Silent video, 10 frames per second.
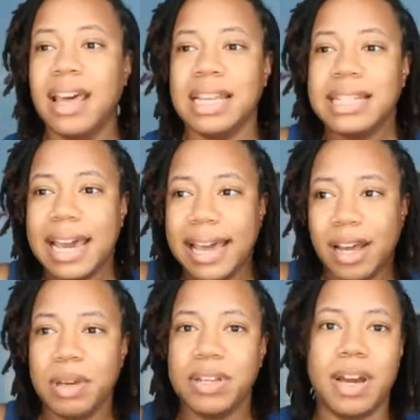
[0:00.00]
The dad
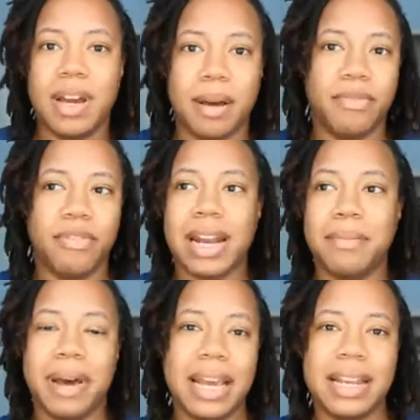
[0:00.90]
helped me ride a
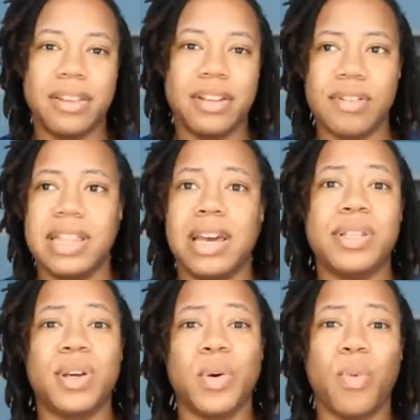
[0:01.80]
bike down the street, that we
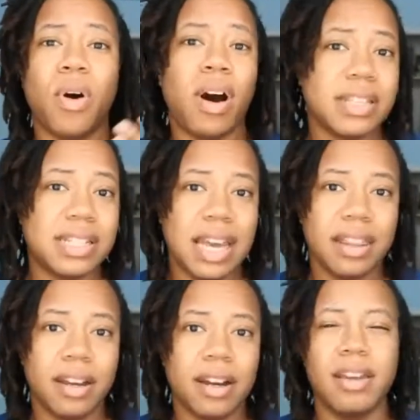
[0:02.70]
took walks
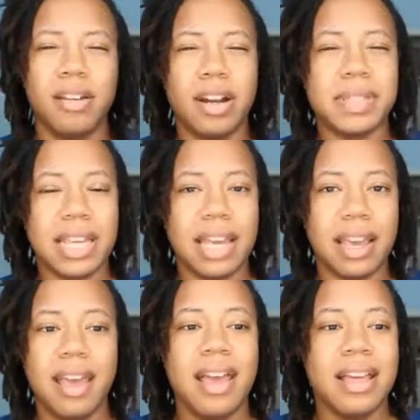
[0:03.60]
together. You know what I'm saying?